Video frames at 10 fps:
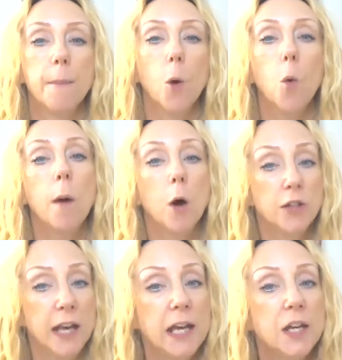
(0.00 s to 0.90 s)

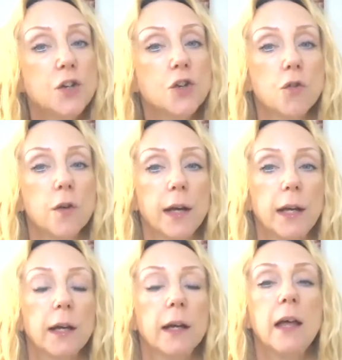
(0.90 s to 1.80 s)
almost
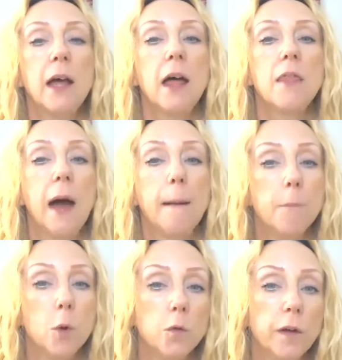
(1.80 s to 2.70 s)
hindering that
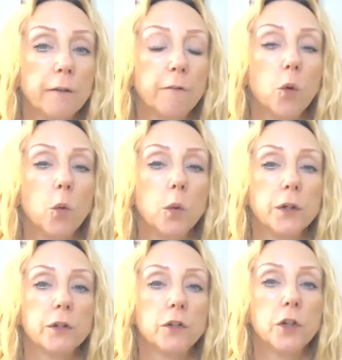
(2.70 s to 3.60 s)
moving
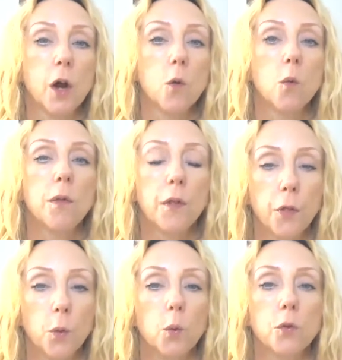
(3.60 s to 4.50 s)
forward. You know, the
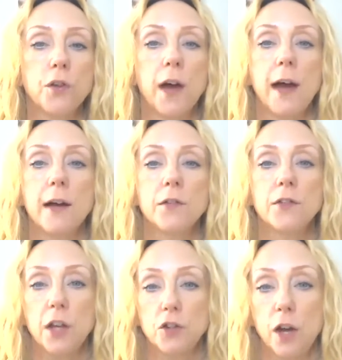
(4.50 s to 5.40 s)
thoughts
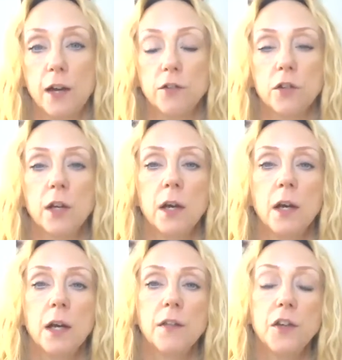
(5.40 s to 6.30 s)
such as,
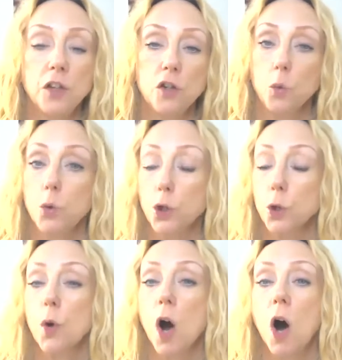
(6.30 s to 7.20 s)
this is all
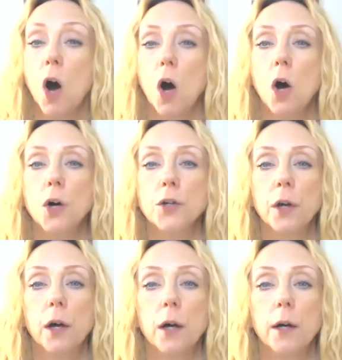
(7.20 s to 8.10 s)
too hard,
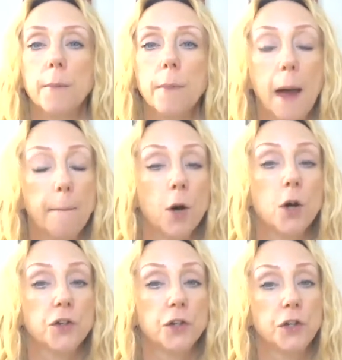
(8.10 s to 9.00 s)
that
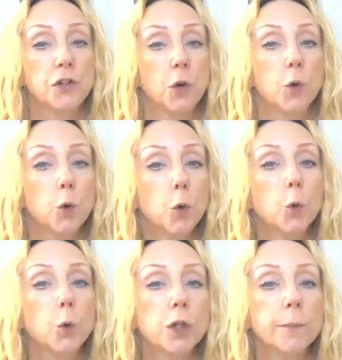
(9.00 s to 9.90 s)
person is so
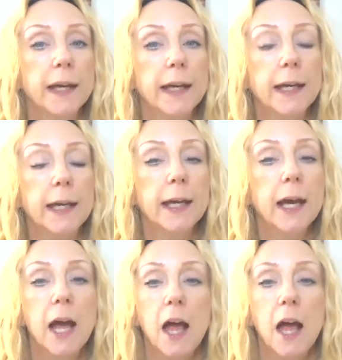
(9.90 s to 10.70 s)
cruel to me,